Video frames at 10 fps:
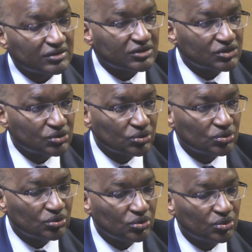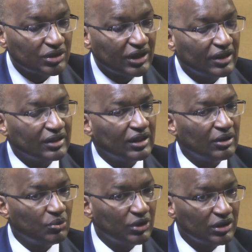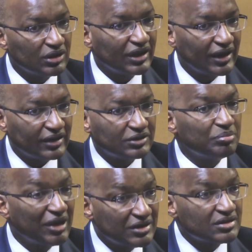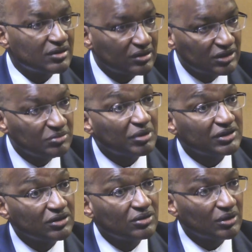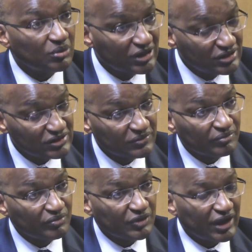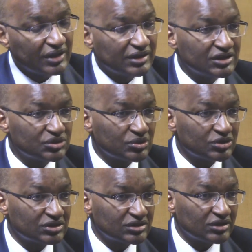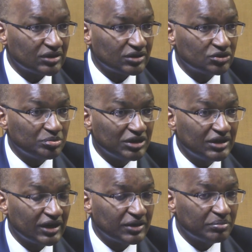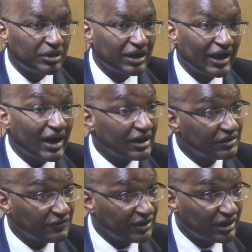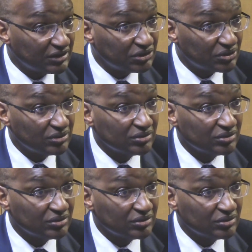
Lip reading: So they will get mentored in particular ways. And this was to be done by Ant Financial.